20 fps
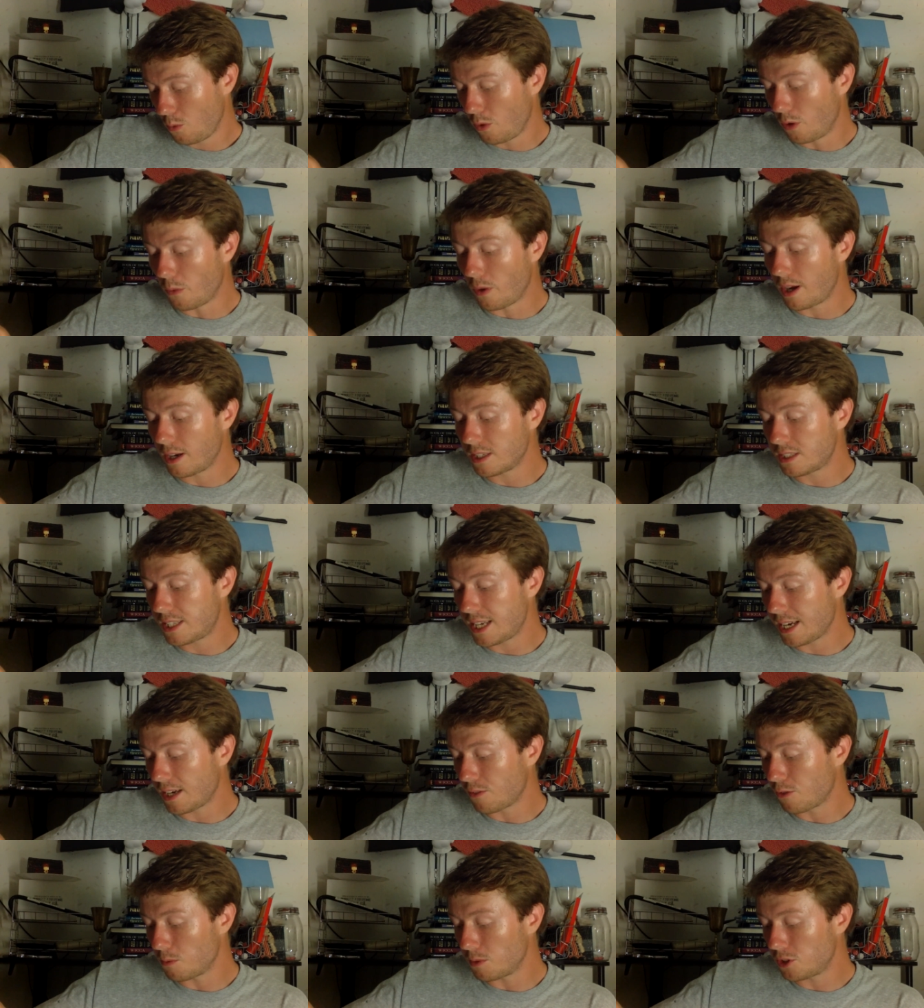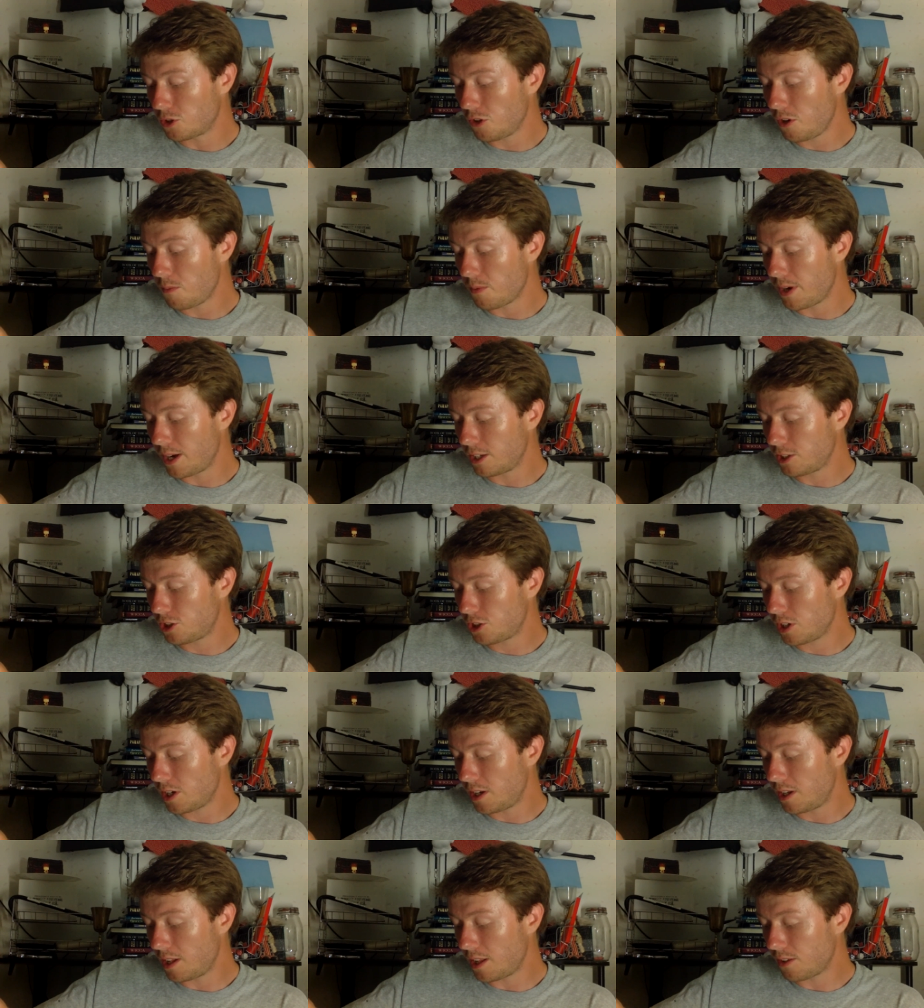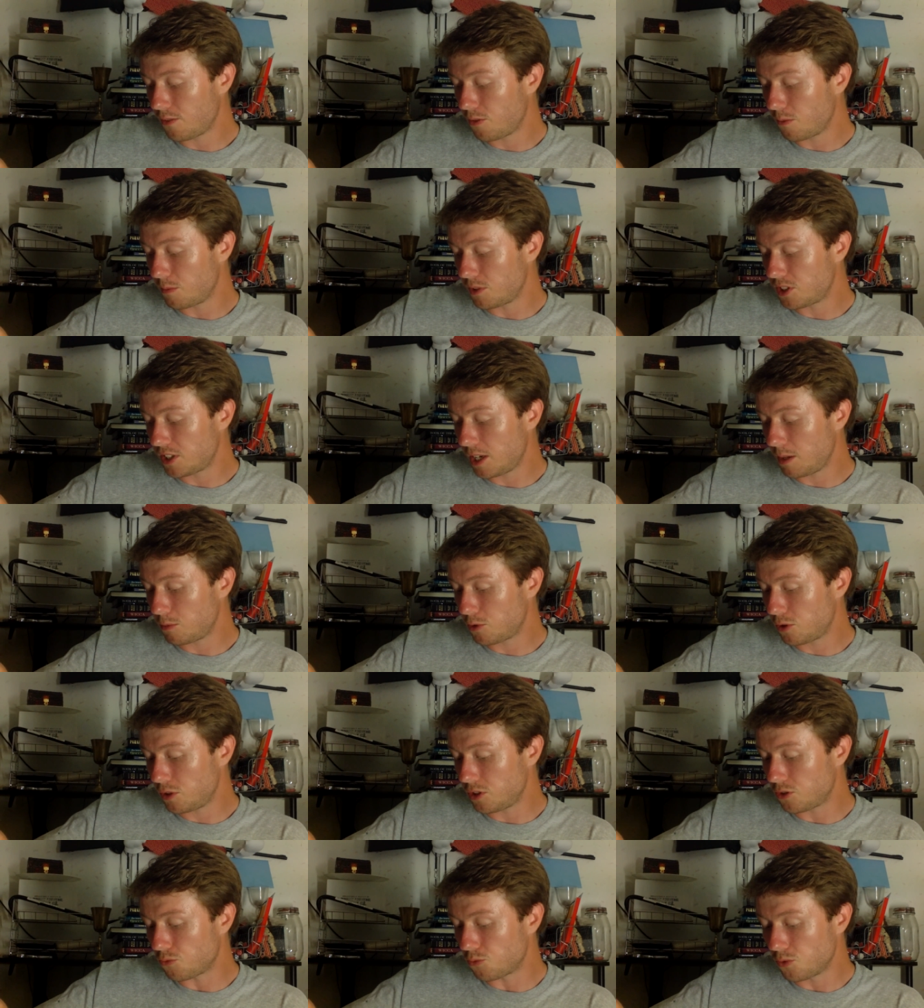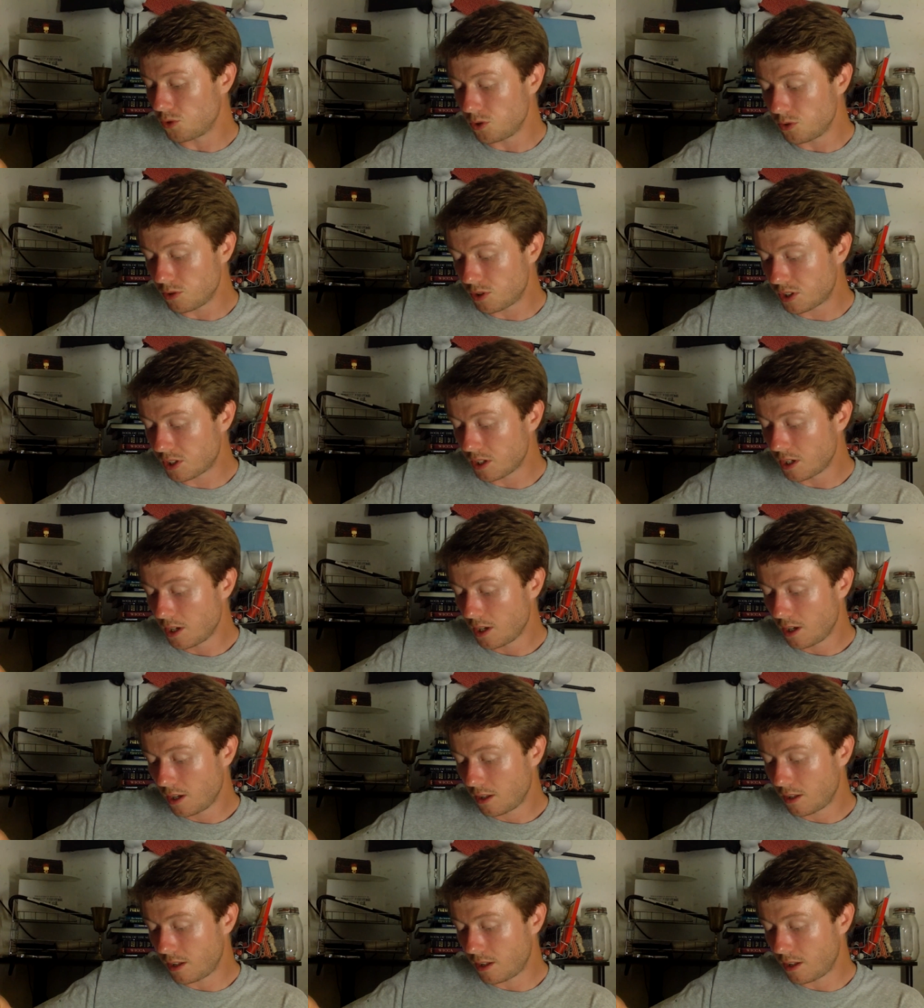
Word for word: When a wand is taken from a tree branch and another from the same tree's roots,